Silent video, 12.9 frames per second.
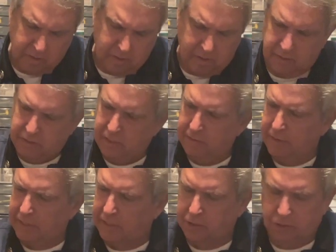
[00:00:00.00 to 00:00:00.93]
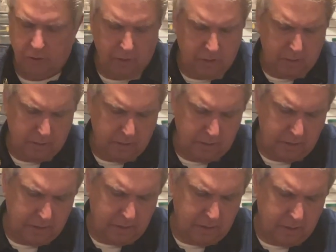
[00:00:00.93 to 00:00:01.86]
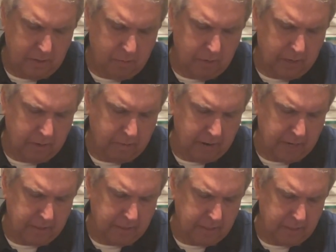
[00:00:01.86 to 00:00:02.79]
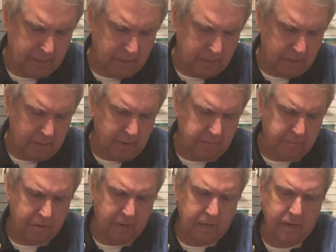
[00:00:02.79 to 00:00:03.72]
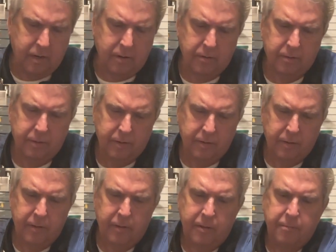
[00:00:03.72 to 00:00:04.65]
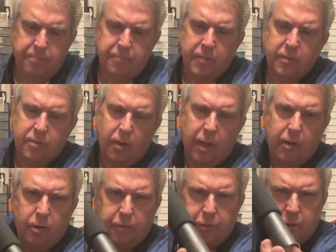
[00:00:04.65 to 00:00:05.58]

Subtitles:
Let's see if I can show you where I cracked it. Yep, right here. So I don't know if you